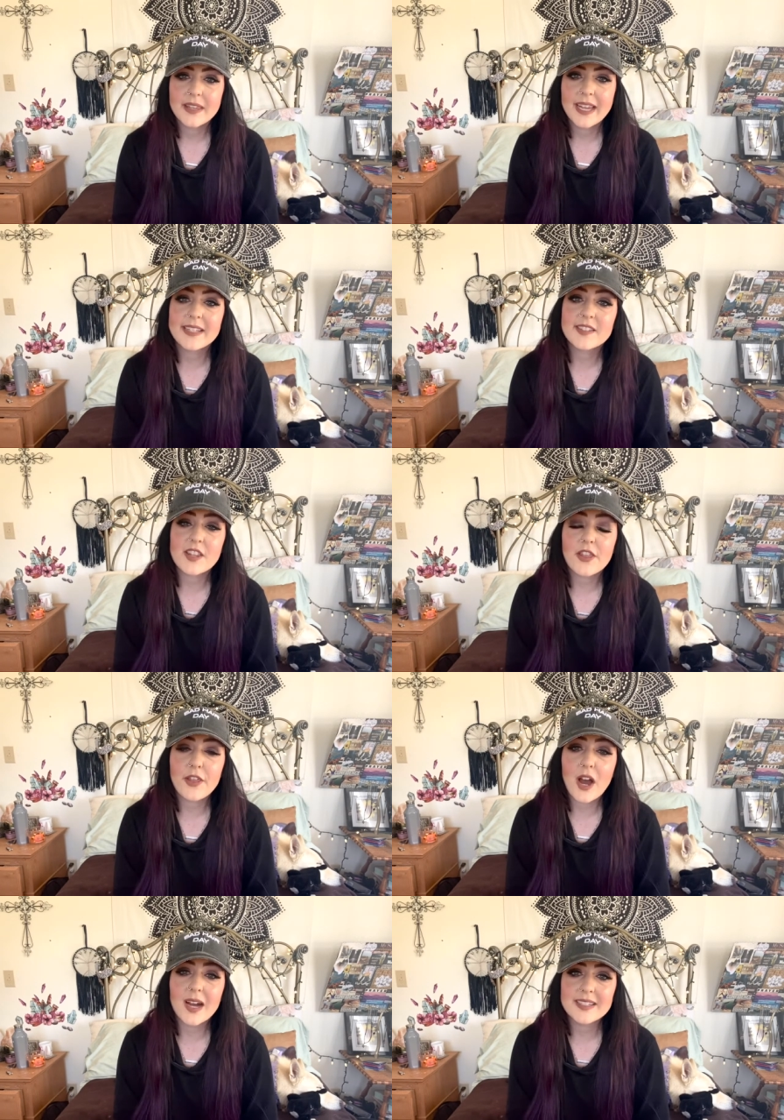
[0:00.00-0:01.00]
It's the
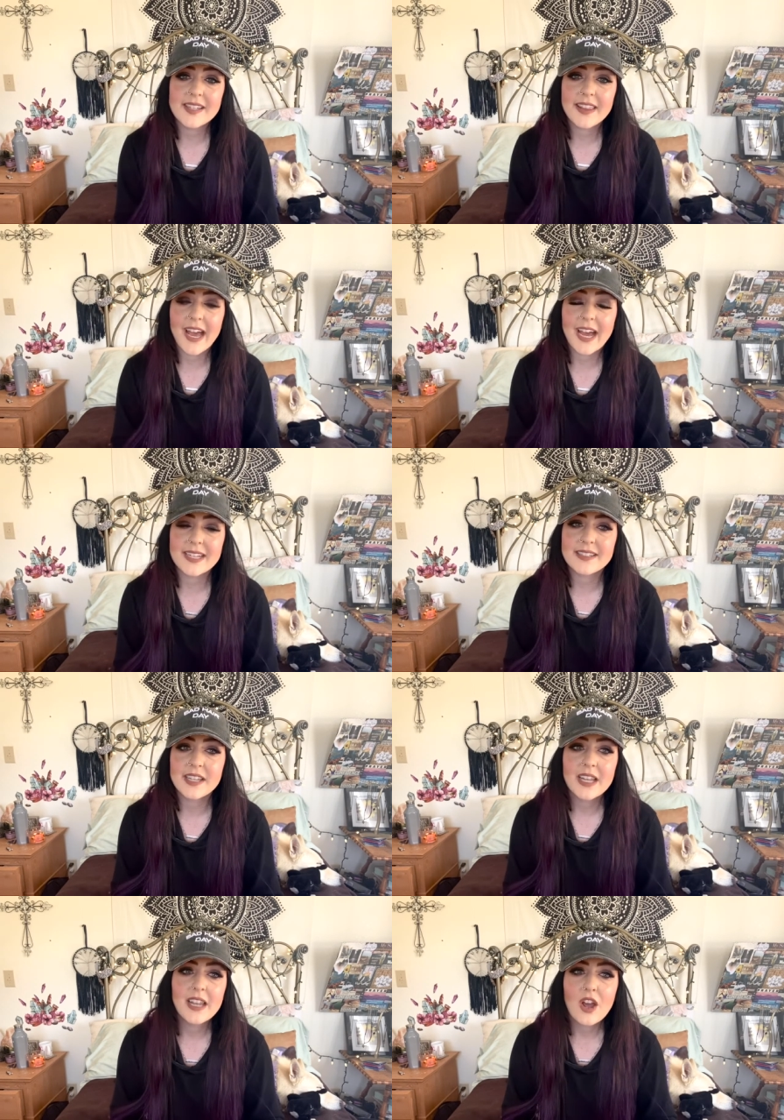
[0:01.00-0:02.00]
thought that
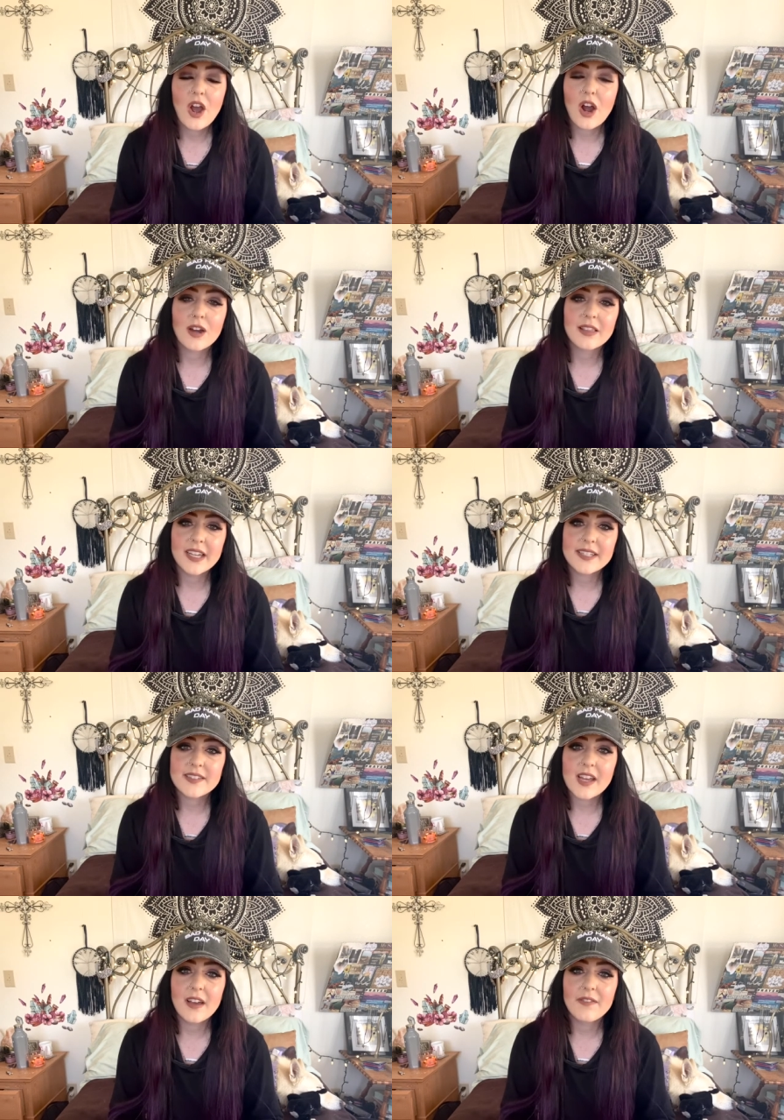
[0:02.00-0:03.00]
our
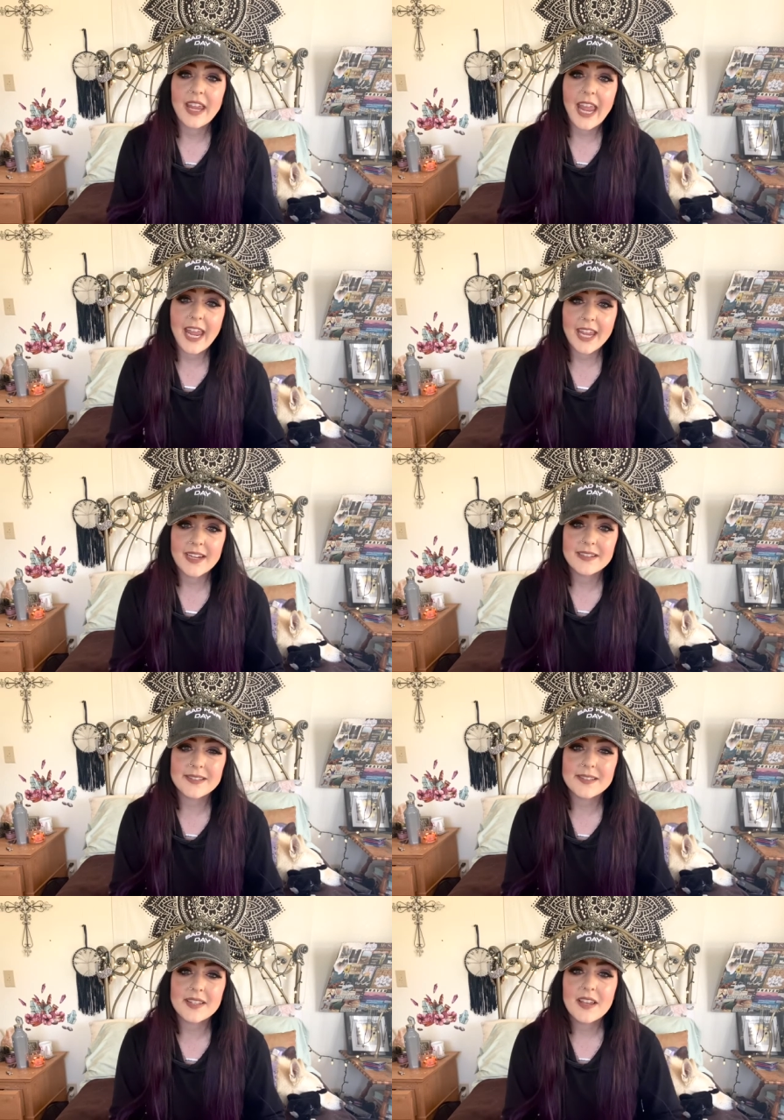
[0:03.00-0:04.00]
list of
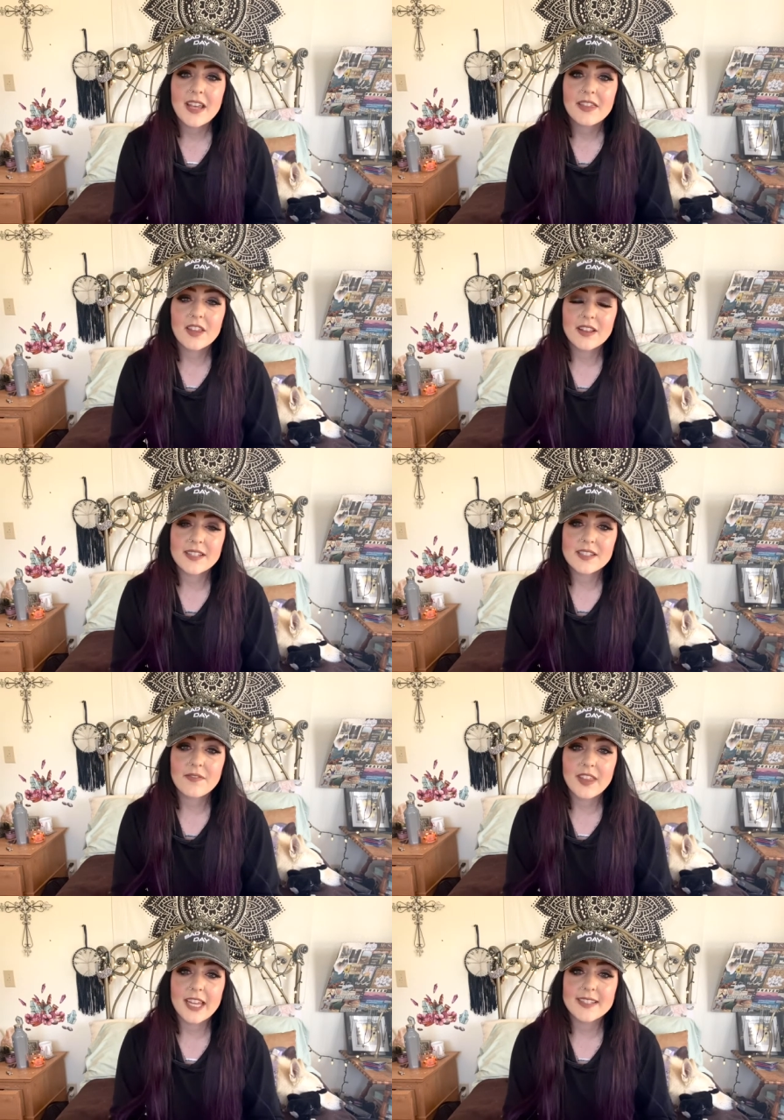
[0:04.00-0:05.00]
cans, the list of
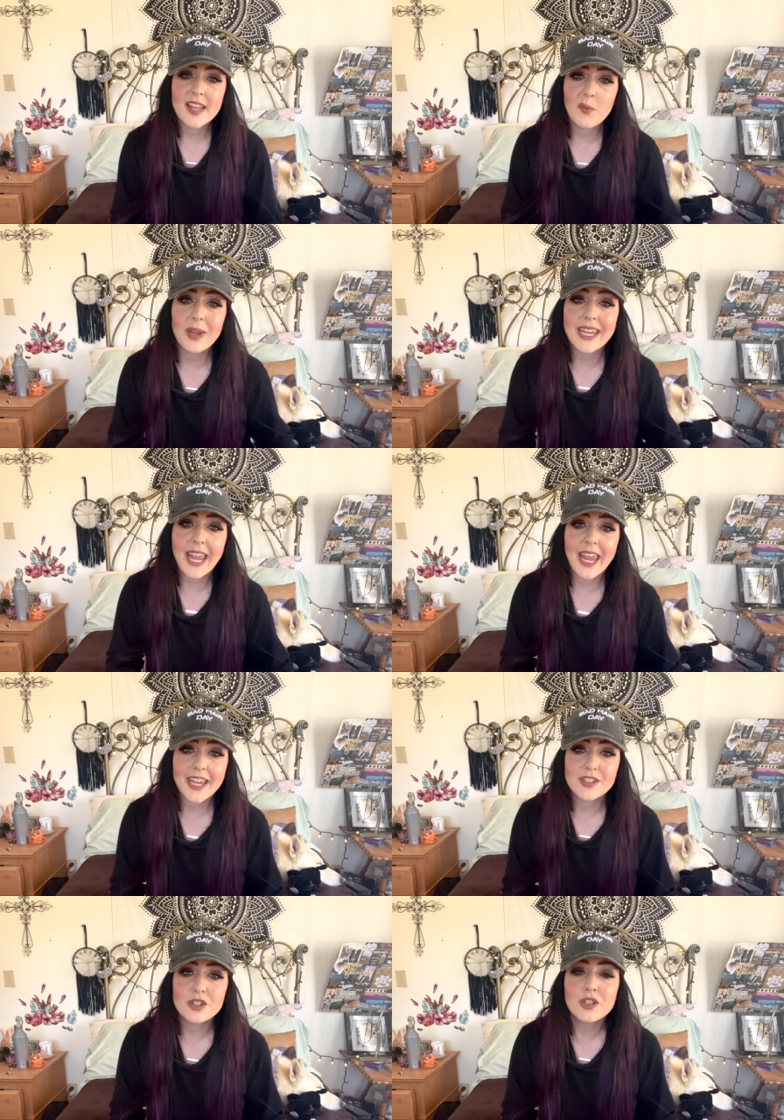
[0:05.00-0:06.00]
things that we
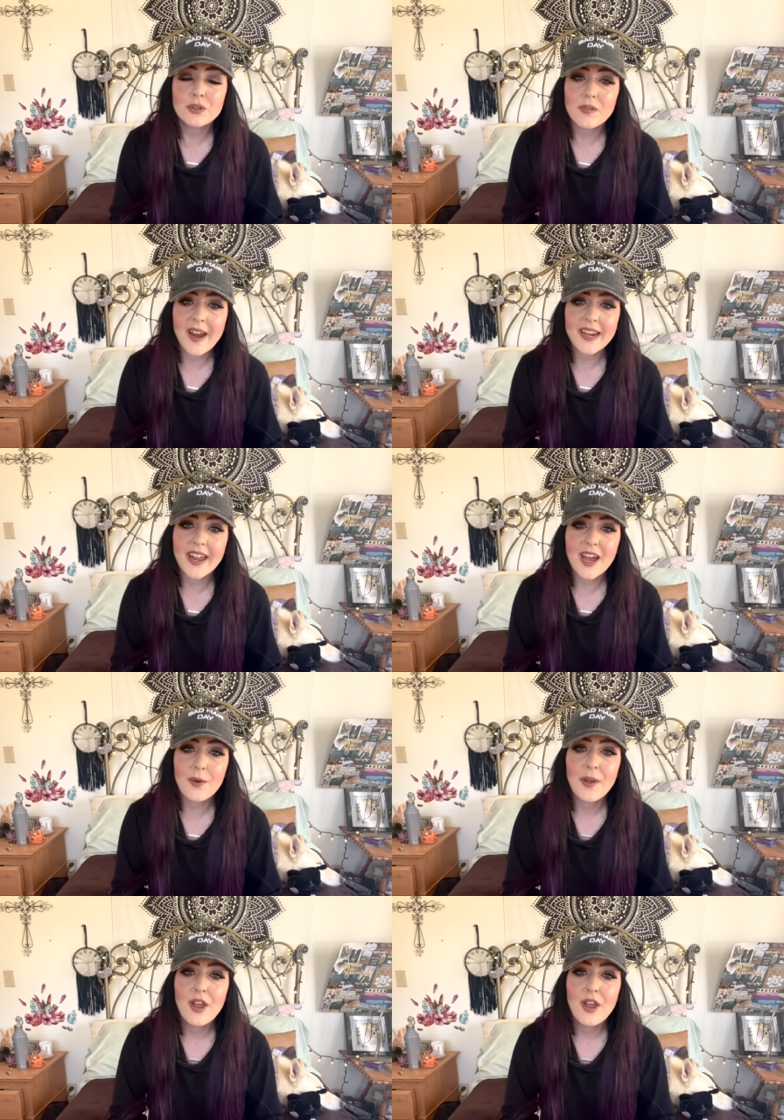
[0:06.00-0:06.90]
can do right now,